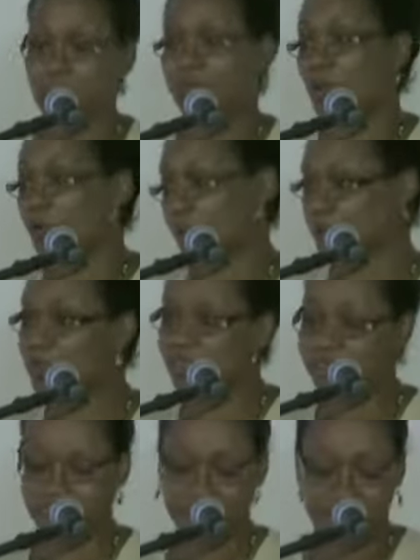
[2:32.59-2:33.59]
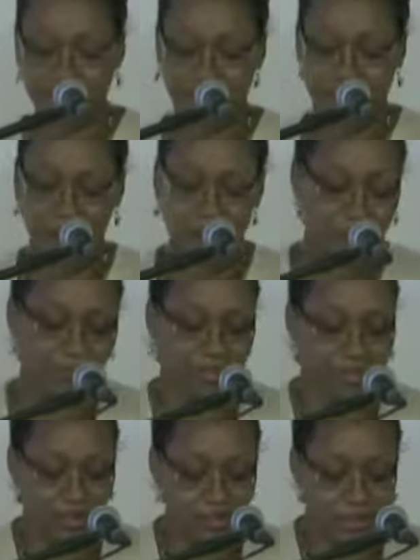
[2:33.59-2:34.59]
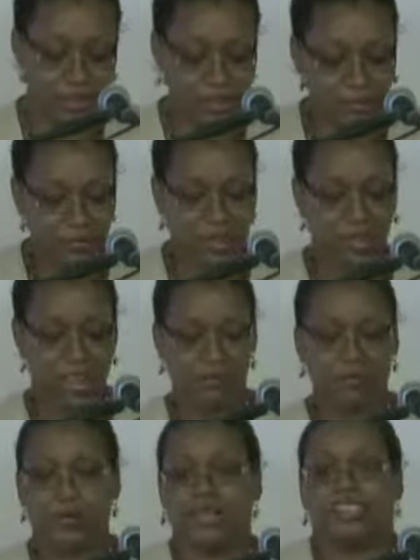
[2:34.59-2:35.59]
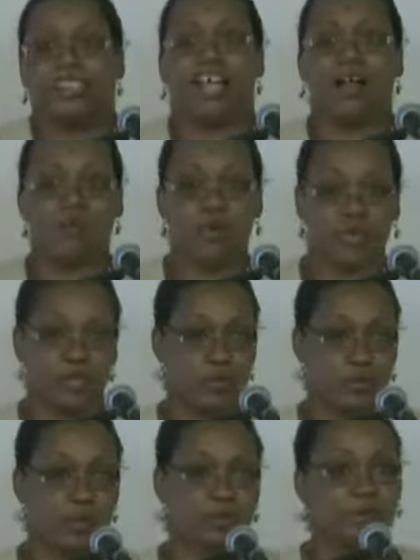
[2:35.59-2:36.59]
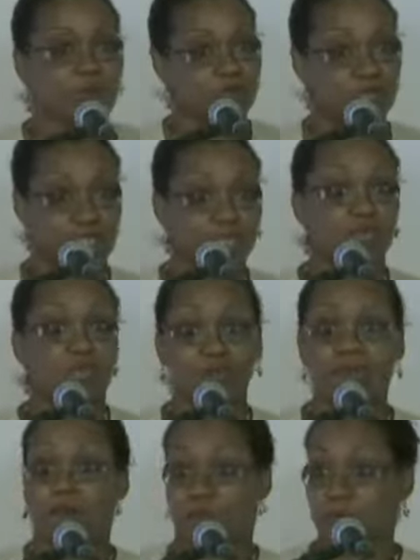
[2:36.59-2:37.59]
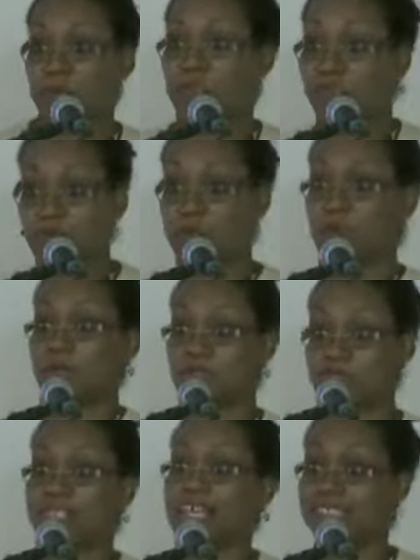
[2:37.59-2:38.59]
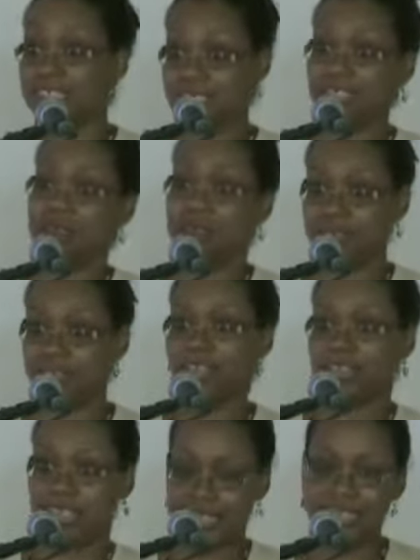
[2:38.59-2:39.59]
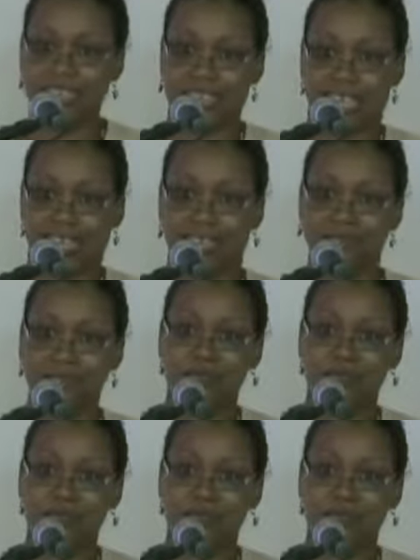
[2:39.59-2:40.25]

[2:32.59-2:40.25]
I'm computer literate, have been for a long time, but I'm one of those people who just use my computer for word processing, email, and the internet.